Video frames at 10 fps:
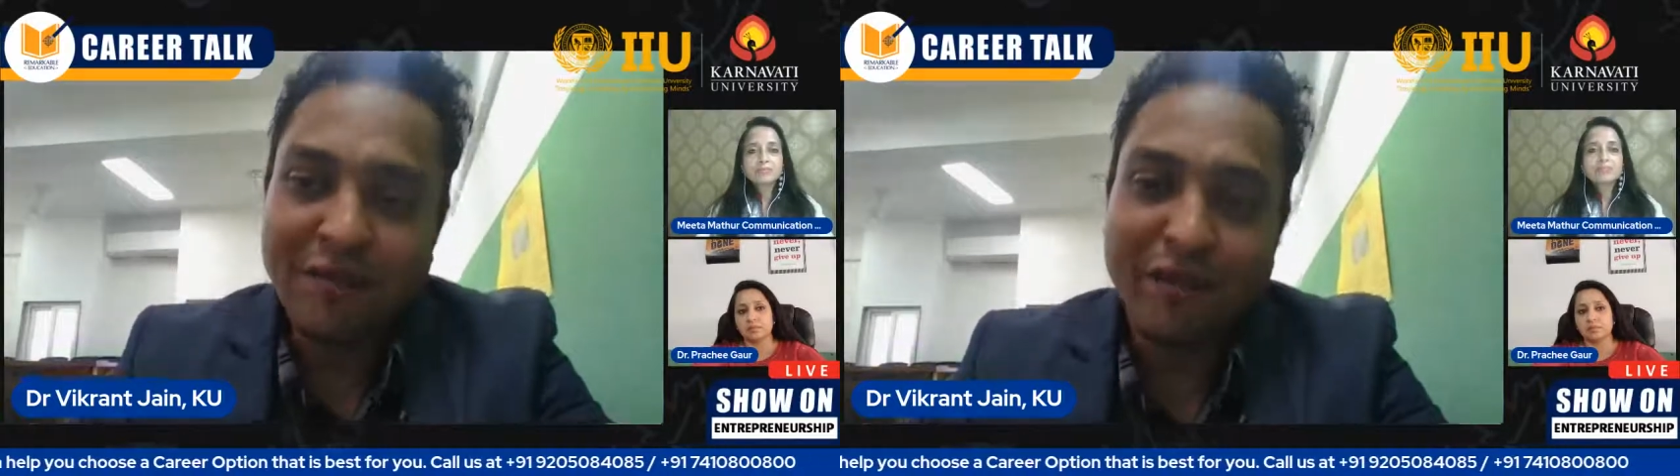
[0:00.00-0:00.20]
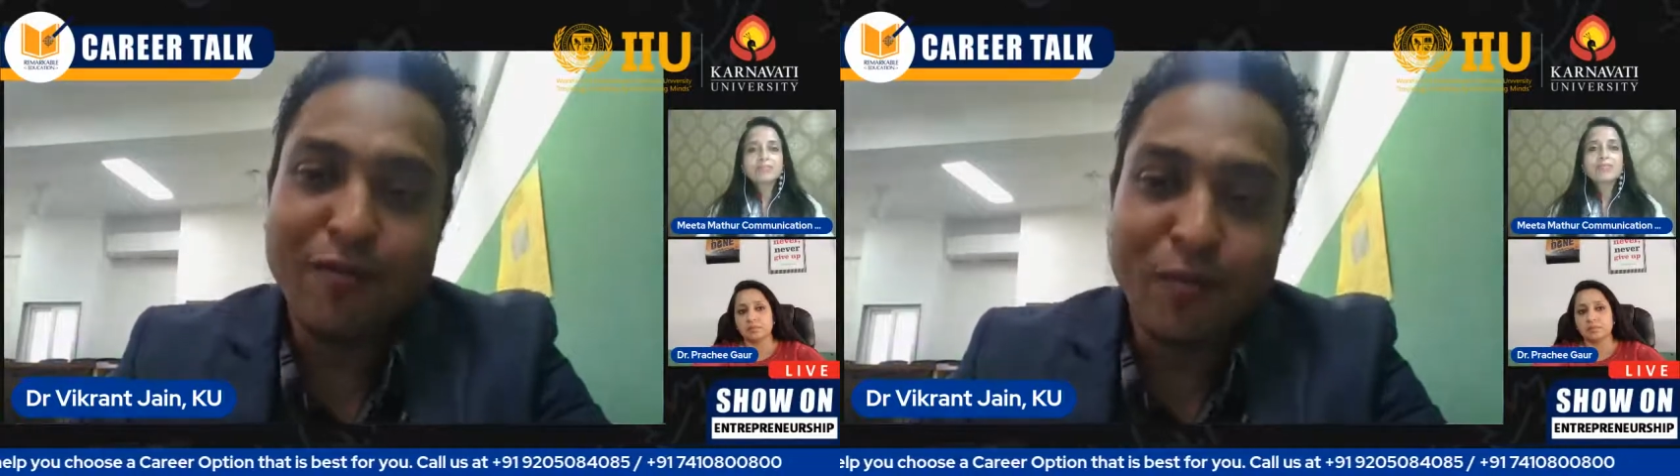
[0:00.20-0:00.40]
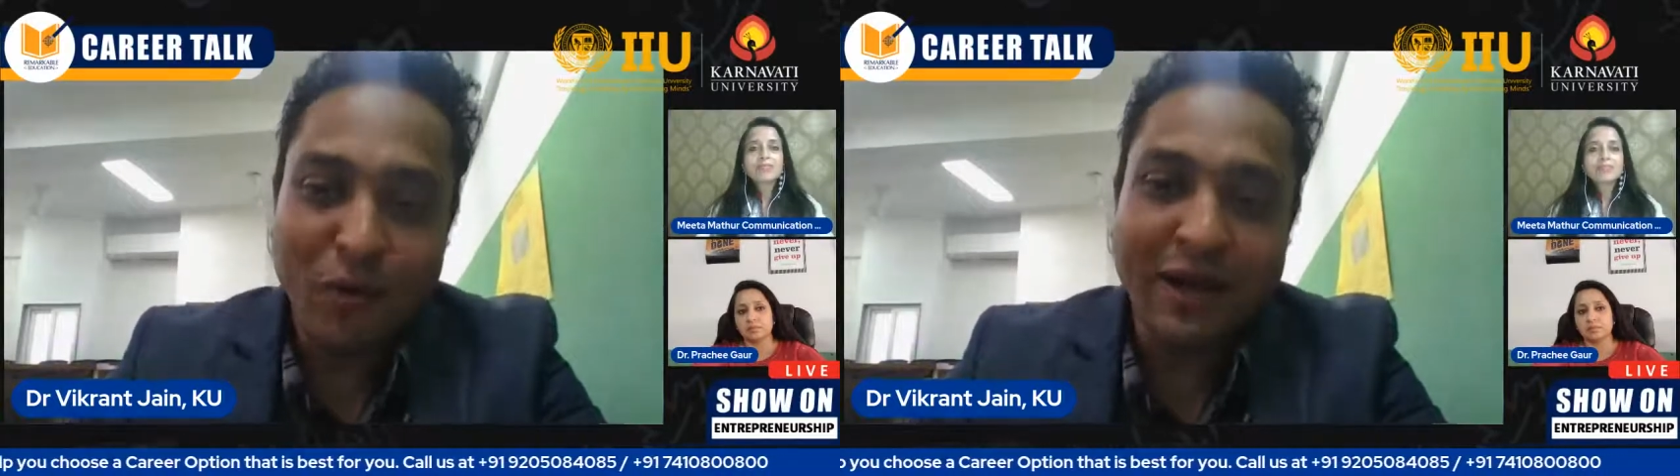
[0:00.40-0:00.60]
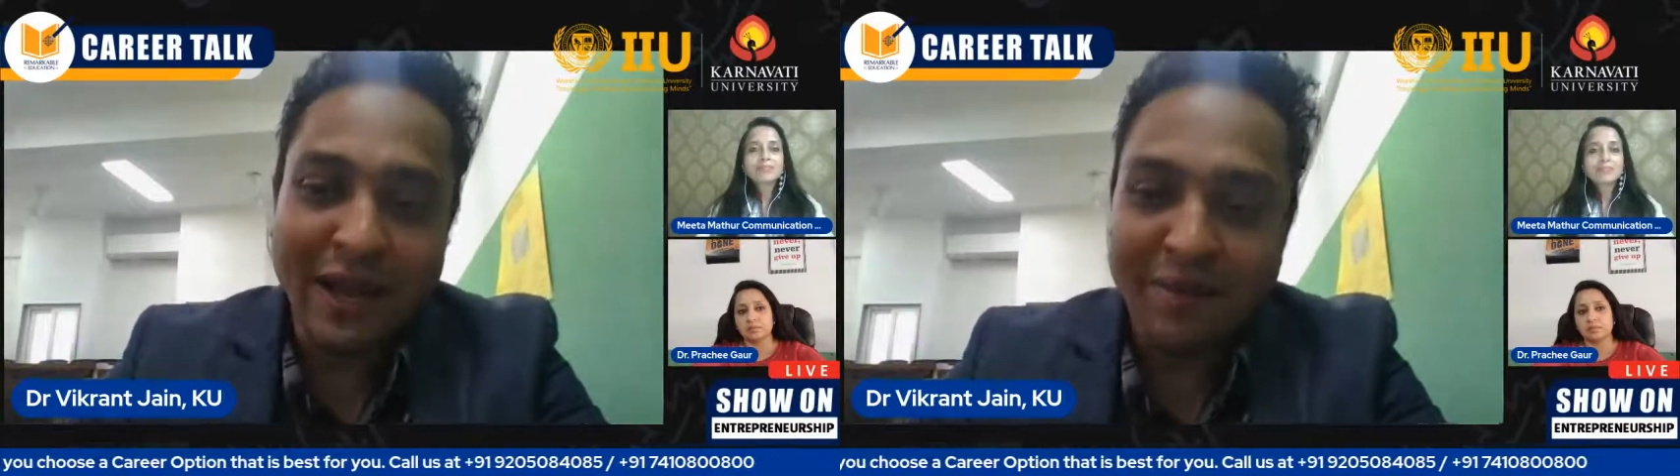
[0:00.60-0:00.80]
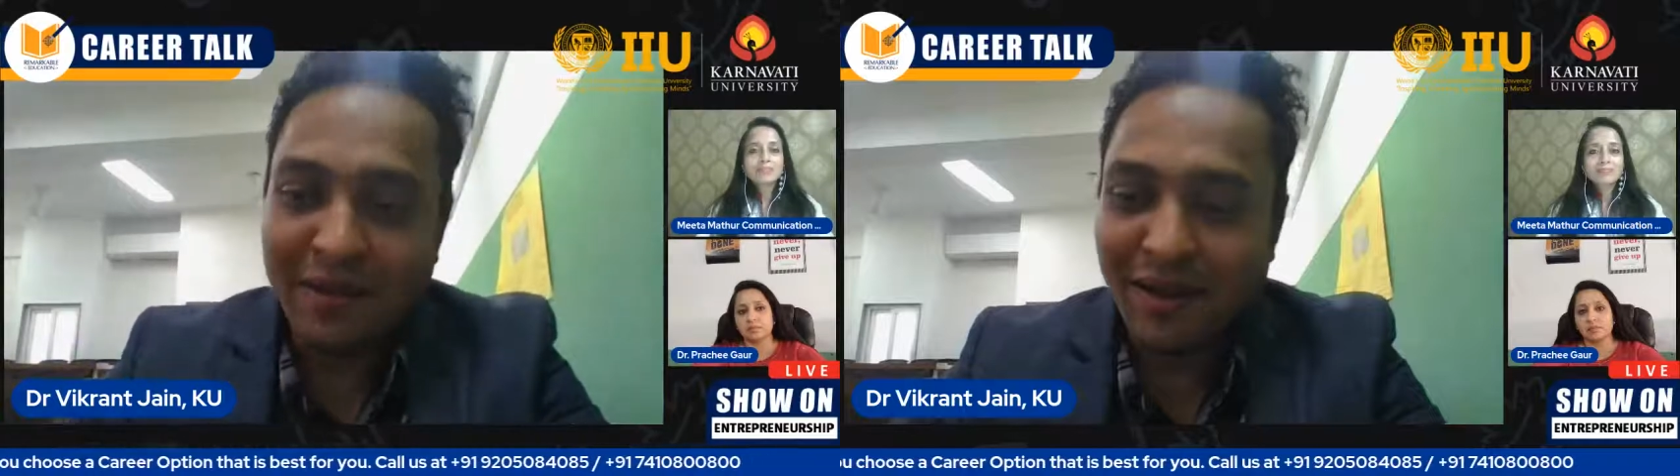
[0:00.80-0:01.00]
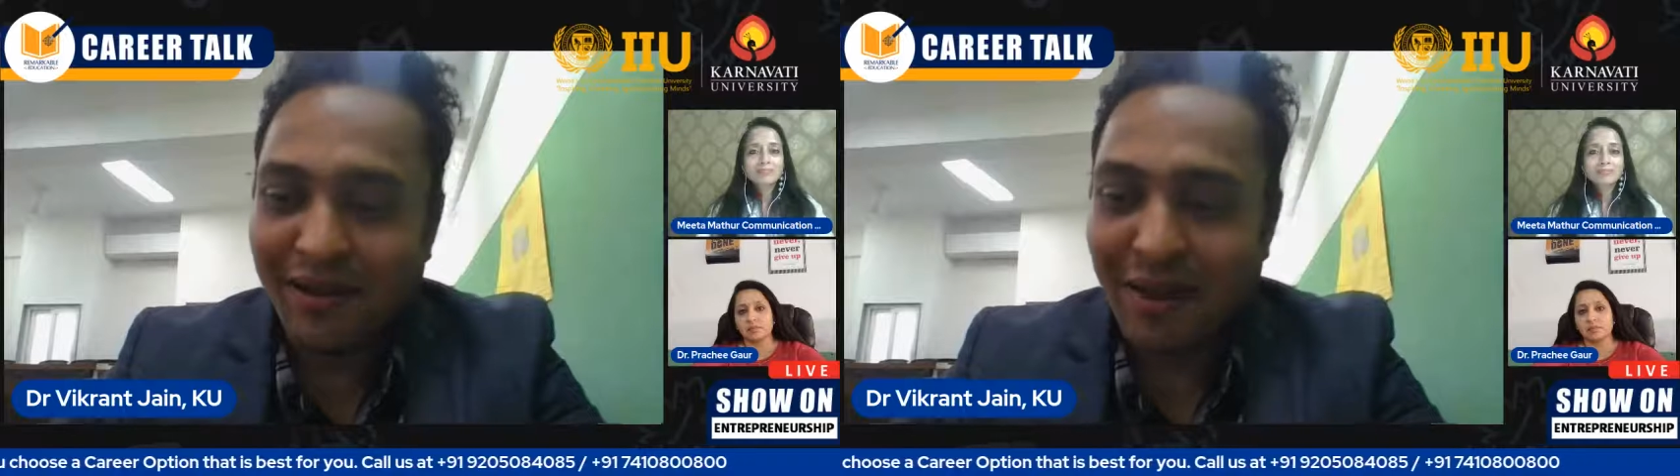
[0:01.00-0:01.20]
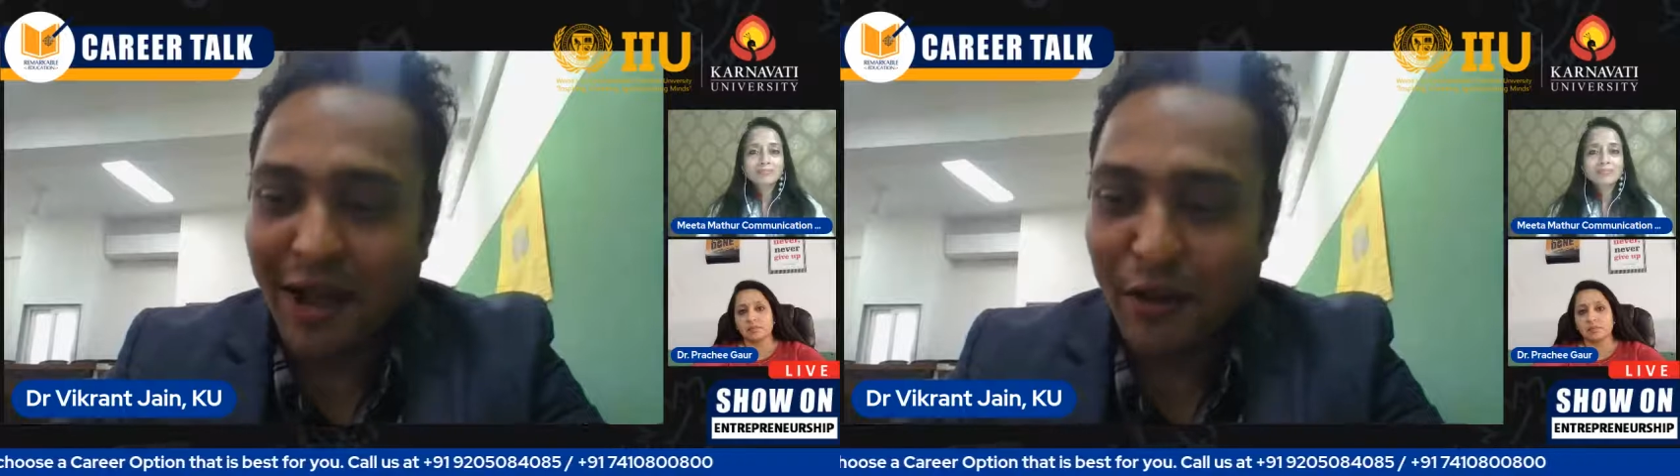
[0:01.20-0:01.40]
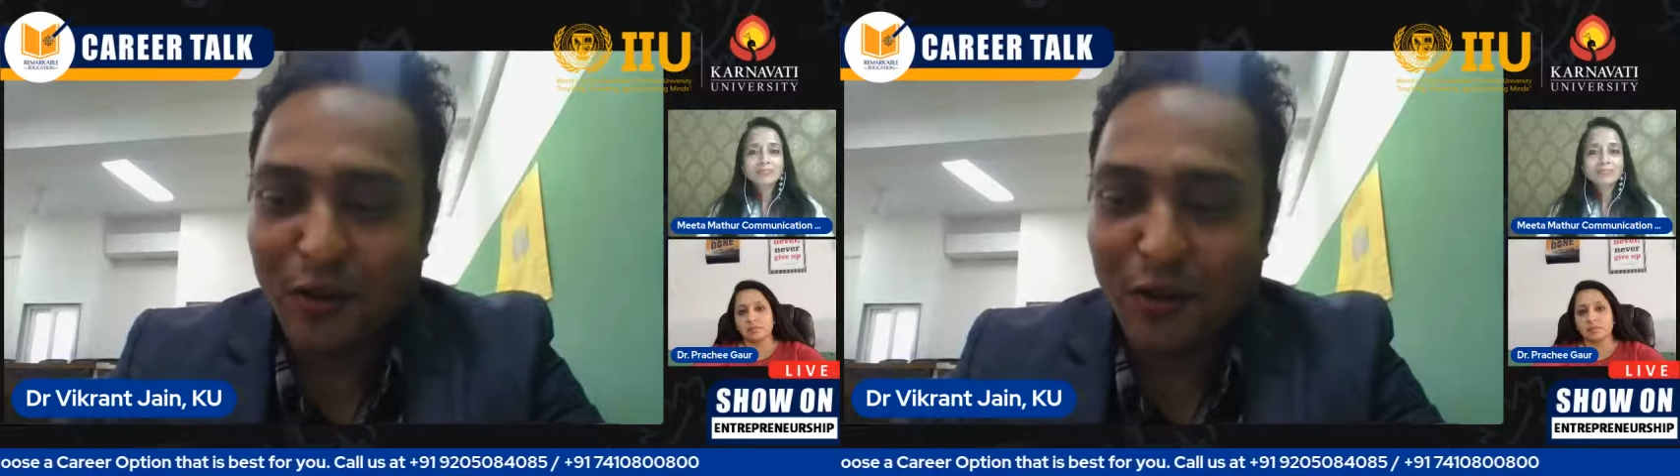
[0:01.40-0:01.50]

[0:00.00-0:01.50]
we have more time uh, i